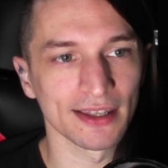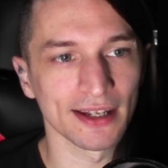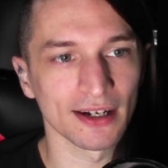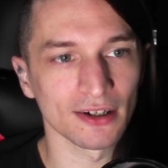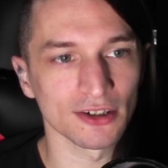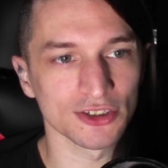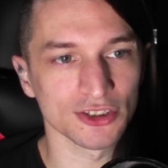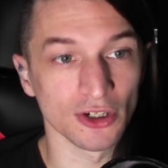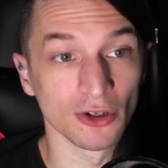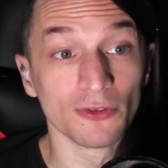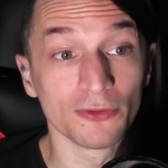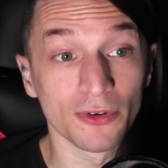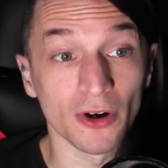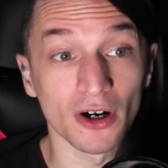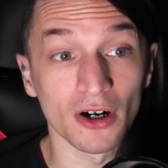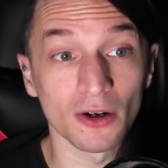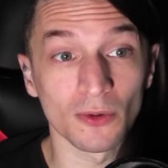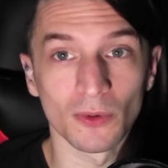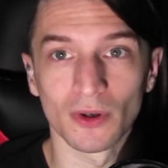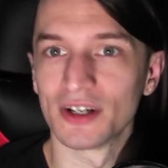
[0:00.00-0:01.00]
there so
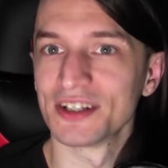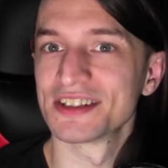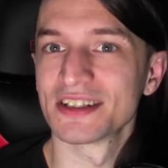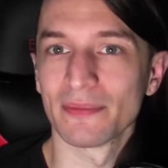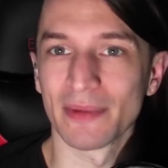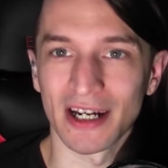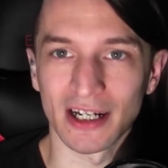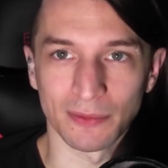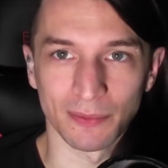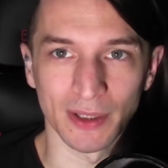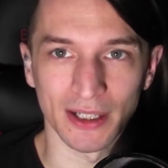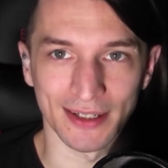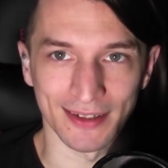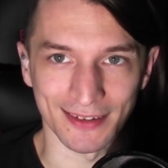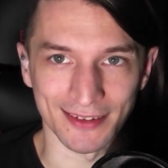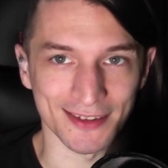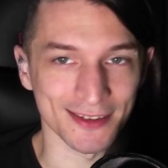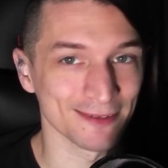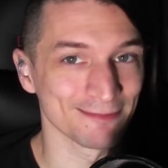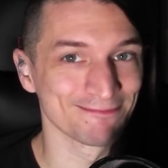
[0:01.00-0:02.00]
far was the baked
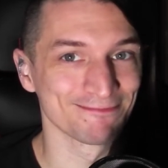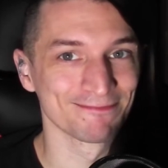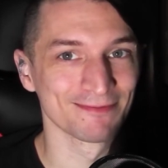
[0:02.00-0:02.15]
beans.